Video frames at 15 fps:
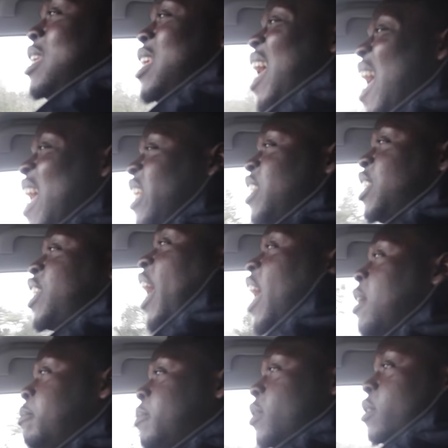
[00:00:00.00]
Me and
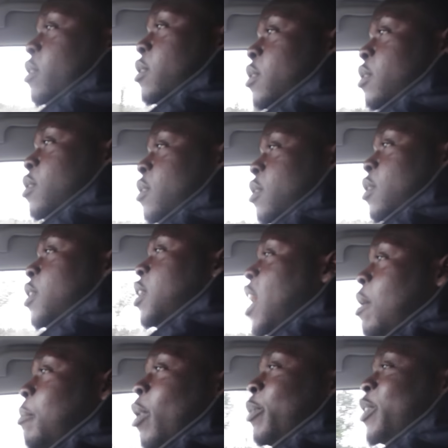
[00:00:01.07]
James!
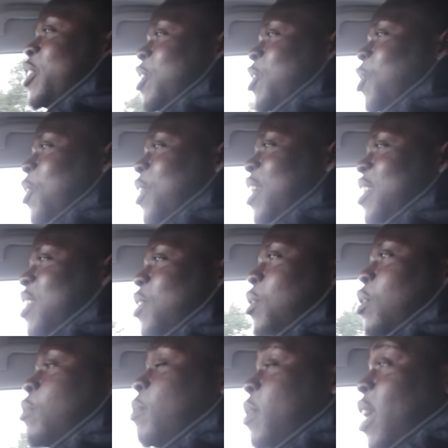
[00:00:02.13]
Yeah, but we're just joking
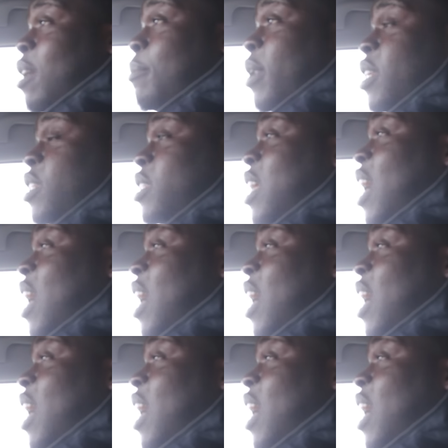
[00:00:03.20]
still. But yeah, man, it's